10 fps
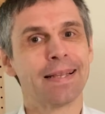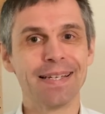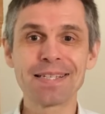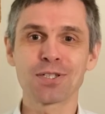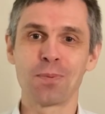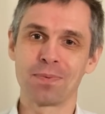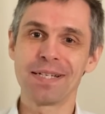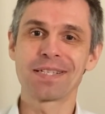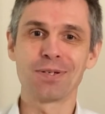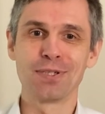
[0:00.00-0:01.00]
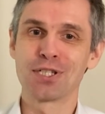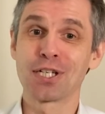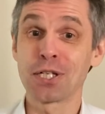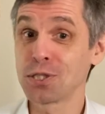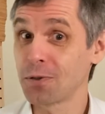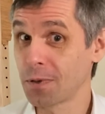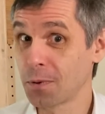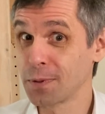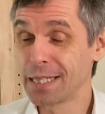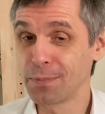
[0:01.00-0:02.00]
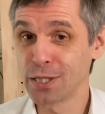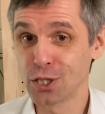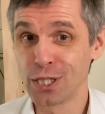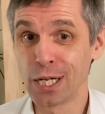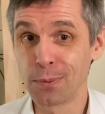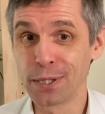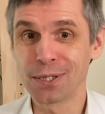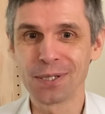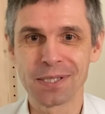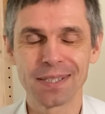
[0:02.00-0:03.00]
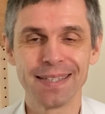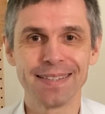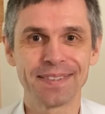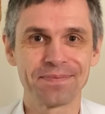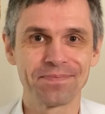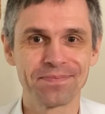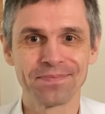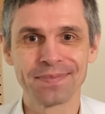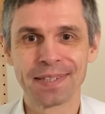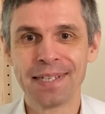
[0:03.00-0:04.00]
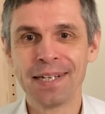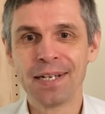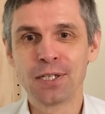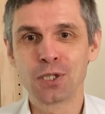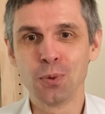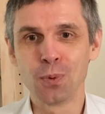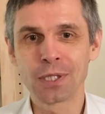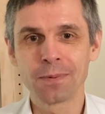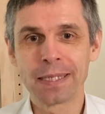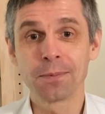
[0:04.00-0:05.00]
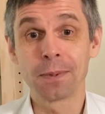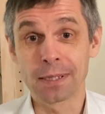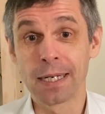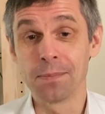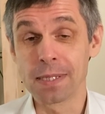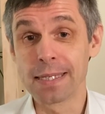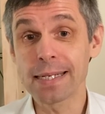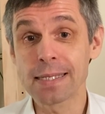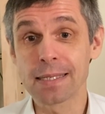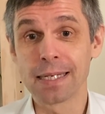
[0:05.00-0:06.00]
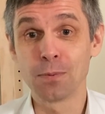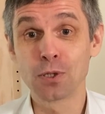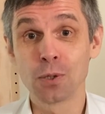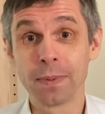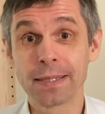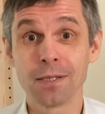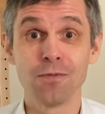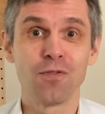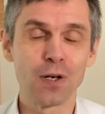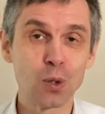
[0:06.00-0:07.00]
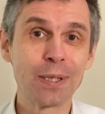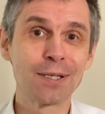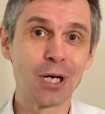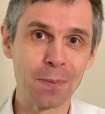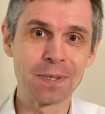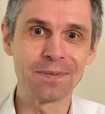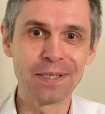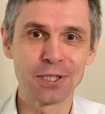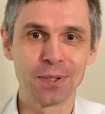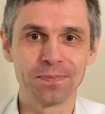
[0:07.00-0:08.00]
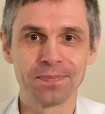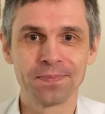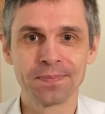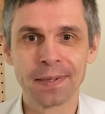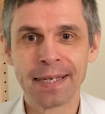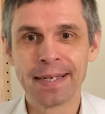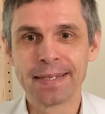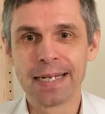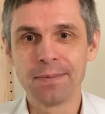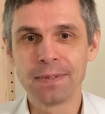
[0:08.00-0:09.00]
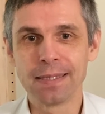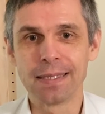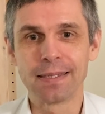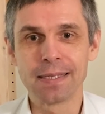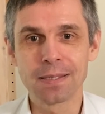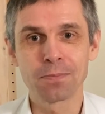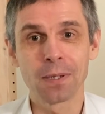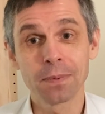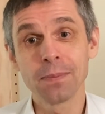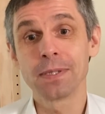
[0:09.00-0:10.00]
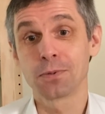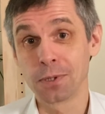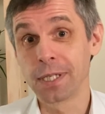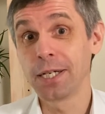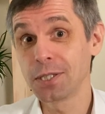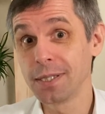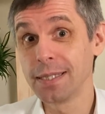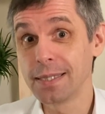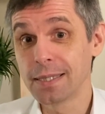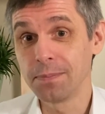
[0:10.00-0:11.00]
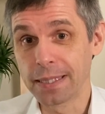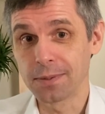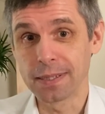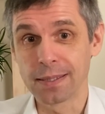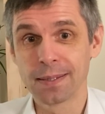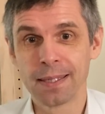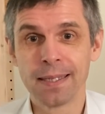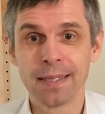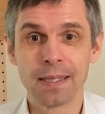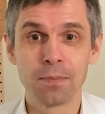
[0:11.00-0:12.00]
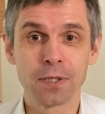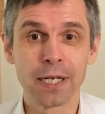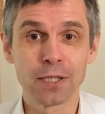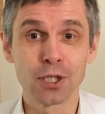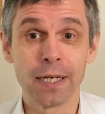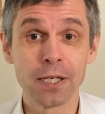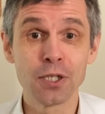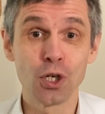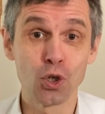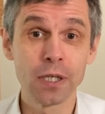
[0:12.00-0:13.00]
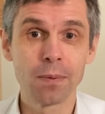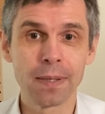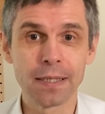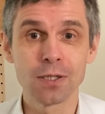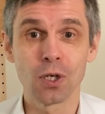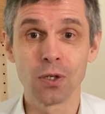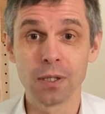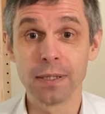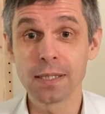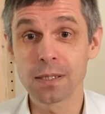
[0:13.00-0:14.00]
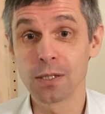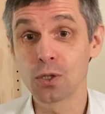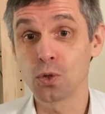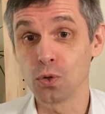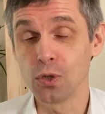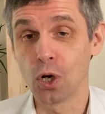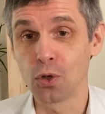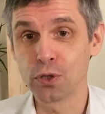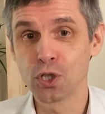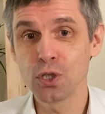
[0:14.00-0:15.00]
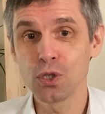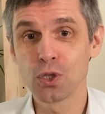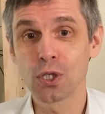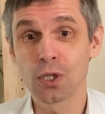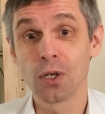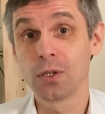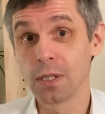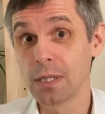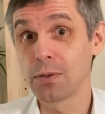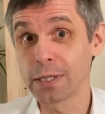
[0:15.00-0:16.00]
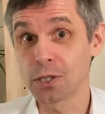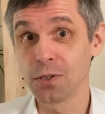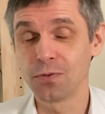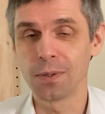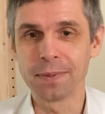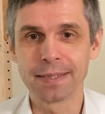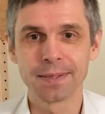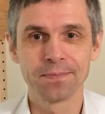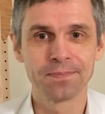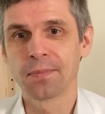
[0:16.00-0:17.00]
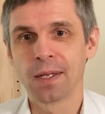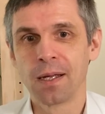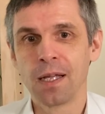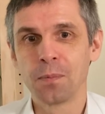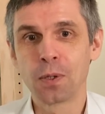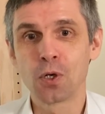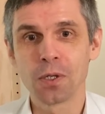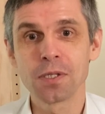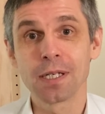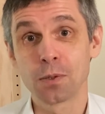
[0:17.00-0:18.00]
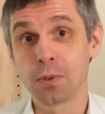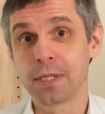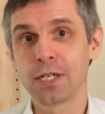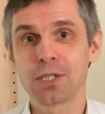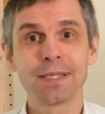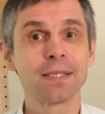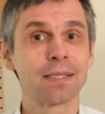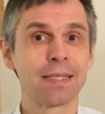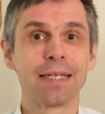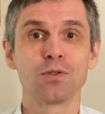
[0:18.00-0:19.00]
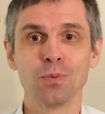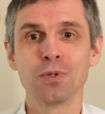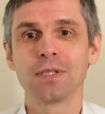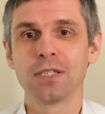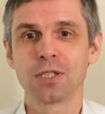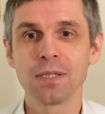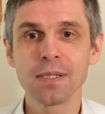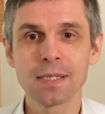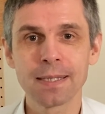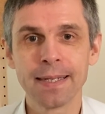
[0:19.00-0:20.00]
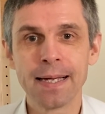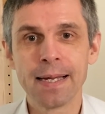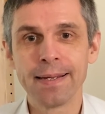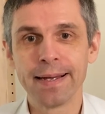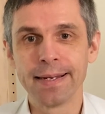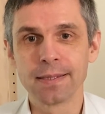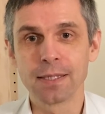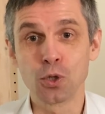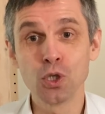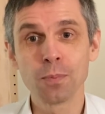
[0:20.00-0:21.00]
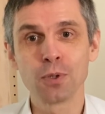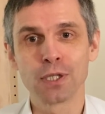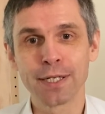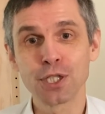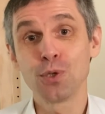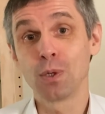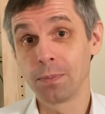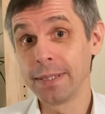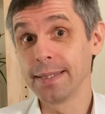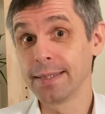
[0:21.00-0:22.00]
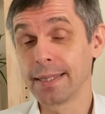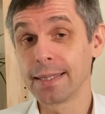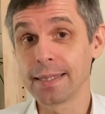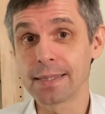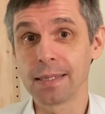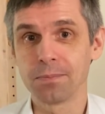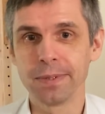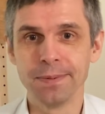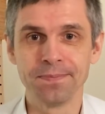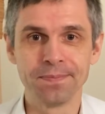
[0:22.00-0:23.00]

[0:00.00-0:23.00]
This completes our discussion of the 3-dimensional harmonic oscillator. To motivate what comes next, I want to make the following observation, namely that this problem is rotationally symmetric. The potential energy only depends on the distance to the origin, not on the direction from it. We call such potentials central potentials, and the Coulomb potential would be another example.